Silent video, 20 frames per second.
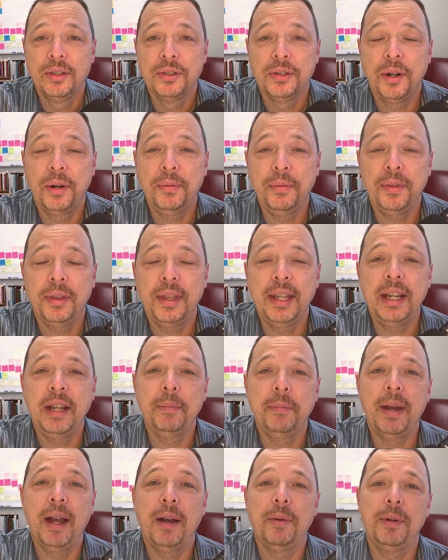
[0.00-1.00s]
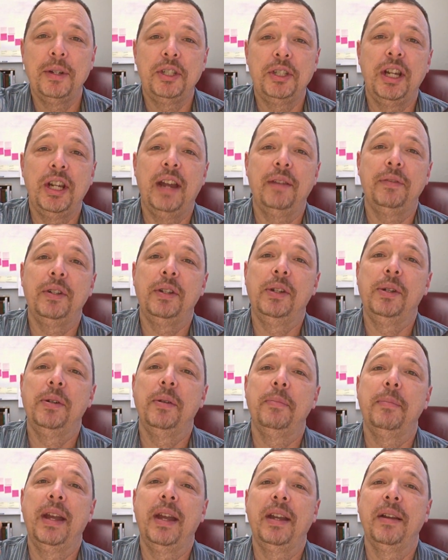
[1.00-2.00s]
So don't think about what you have to do
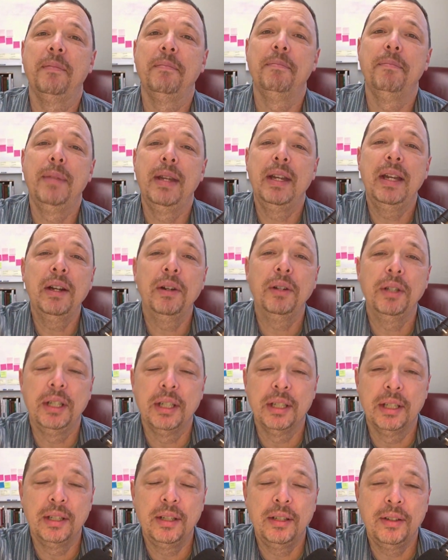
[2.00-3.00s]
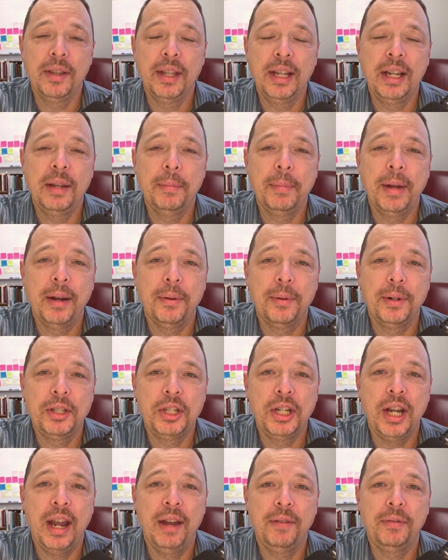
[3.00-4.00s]
to make a million. Think about
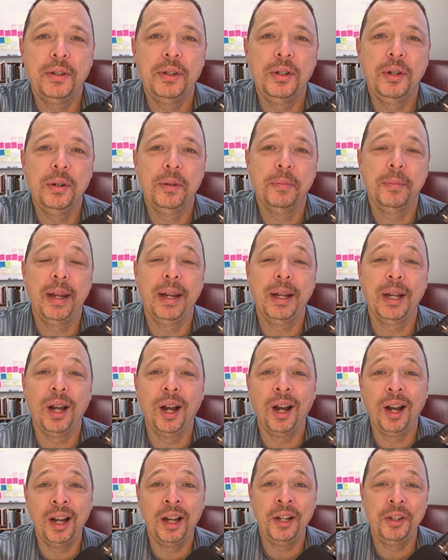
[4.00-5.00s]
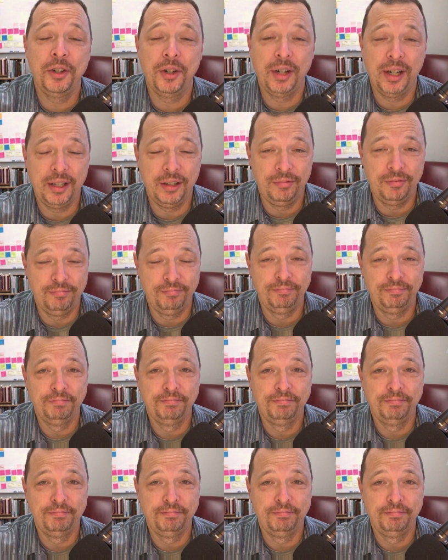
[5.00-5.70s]
what you have to do to make a hundred.